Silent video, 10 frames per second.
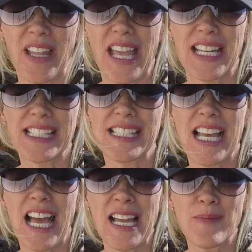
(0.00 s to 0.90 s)
And it's
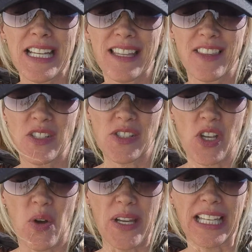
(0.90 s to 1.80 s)
time to get those
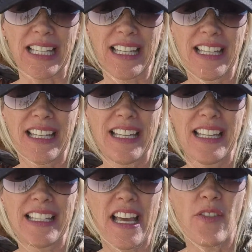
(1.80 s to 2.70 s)

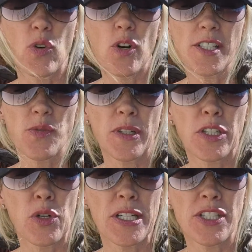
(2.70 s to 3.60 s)
going. Now of course we're
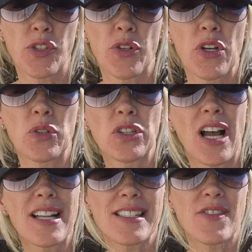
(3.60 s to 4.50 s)
going to grow
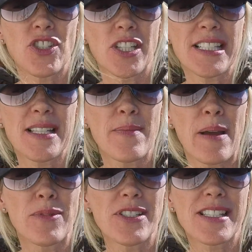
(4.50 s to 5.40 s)
lots of chilies and
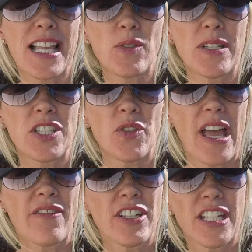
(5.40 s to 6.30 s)
peppers like we do every